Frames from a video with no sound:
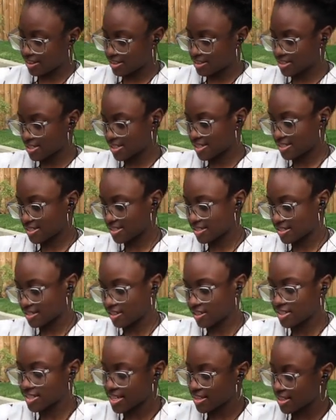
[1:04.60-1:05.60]
it
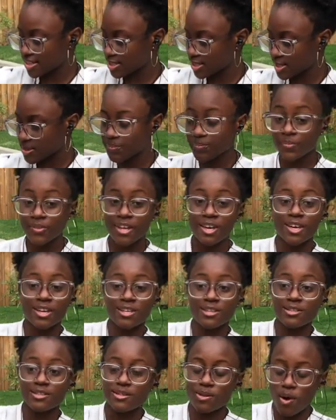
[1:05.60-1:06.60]
looks like this.
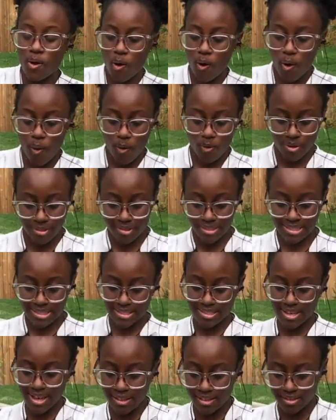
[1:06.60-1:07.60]
So this
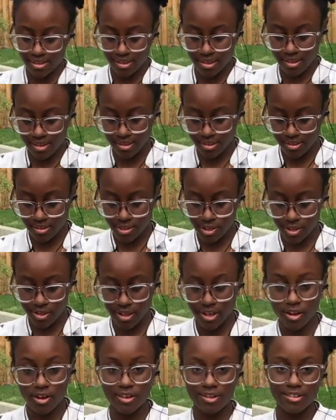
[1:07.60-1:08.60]
is like the
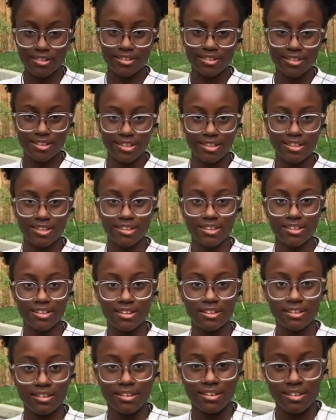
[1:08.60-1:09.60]
turning on.
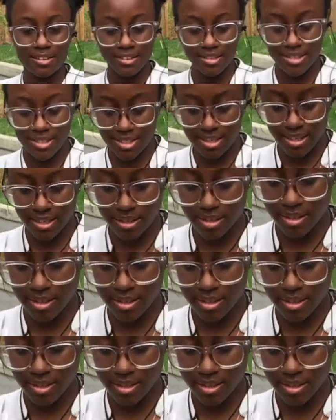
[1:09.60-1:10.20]
This is like